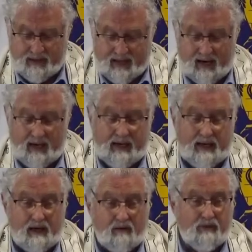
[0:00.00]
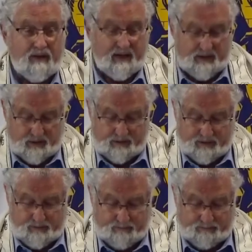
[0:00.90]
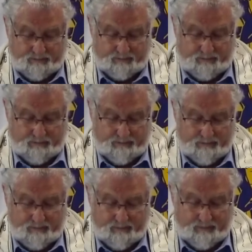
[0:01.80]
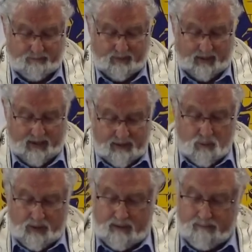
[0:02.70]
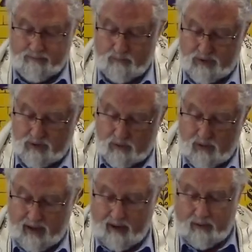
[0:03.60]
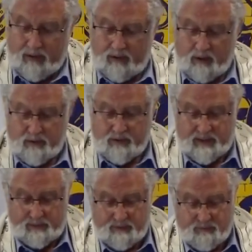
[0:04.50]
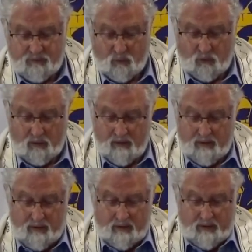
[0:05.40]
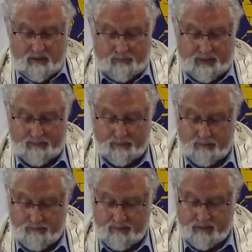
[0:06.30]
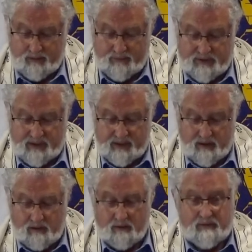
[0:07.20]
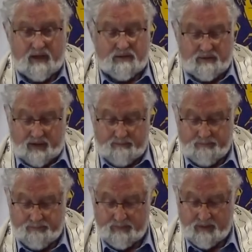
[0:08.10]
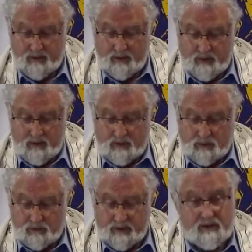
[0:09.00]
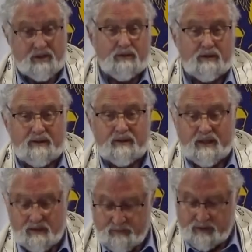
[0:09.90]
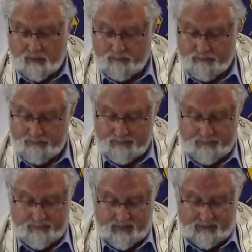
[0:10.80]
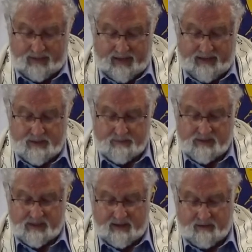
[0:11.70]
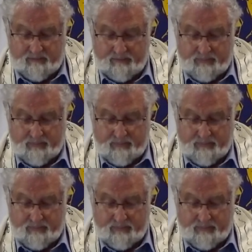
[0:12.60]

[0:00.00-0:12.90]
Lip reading: Galilee of the nations. Last week we saw how in Luke chapter 4 the people of the synagogue of Nazareth took Yeshua to the clifftop at the edge of the town